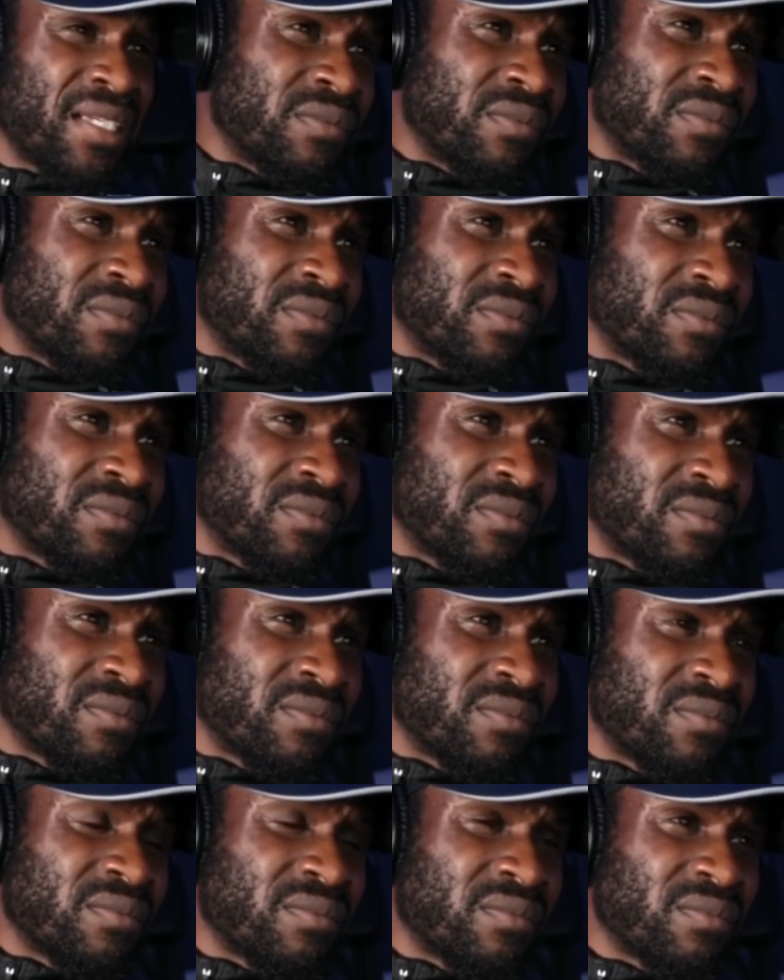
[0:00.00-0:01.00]
Pull up, pull up on
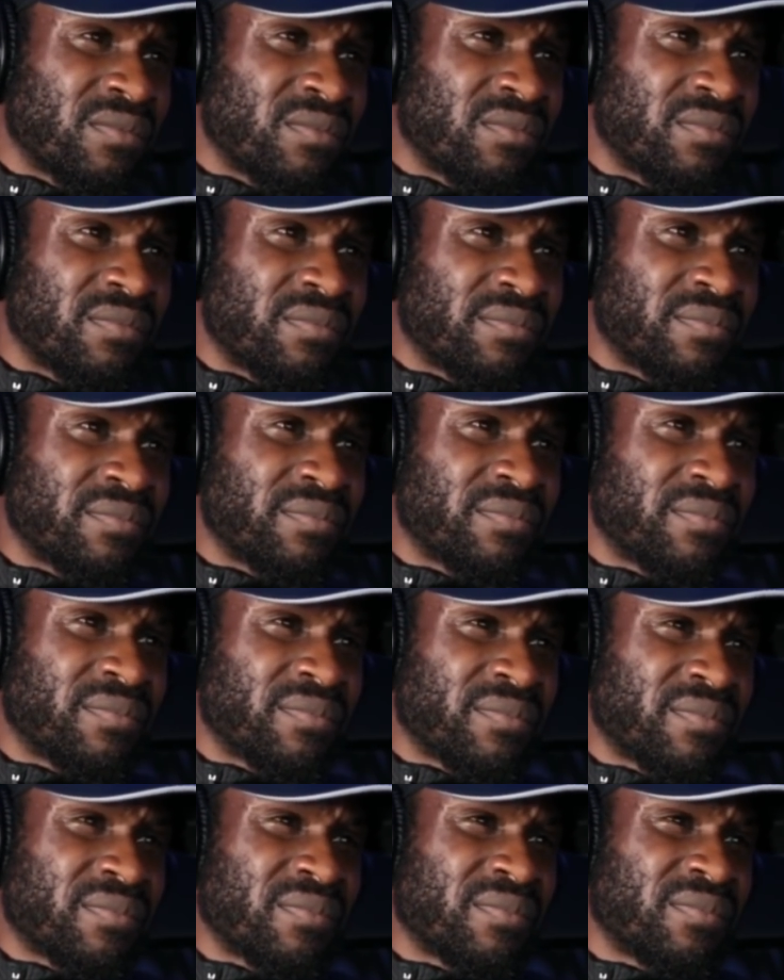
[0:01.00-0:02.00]
a don like this,
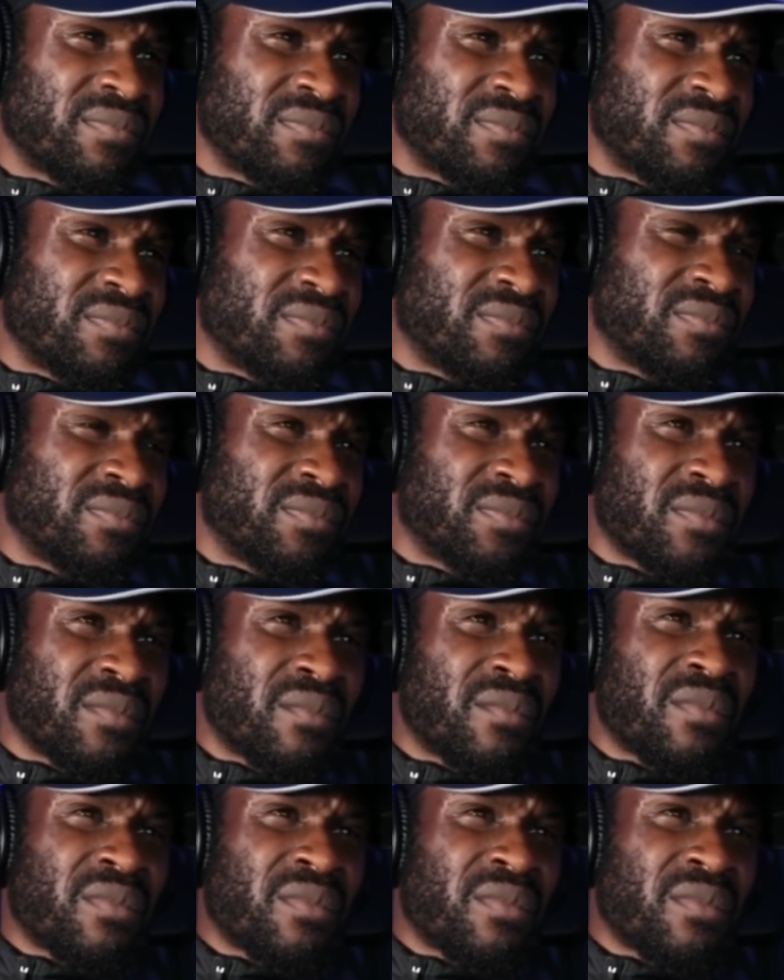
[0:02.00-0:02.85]
every individual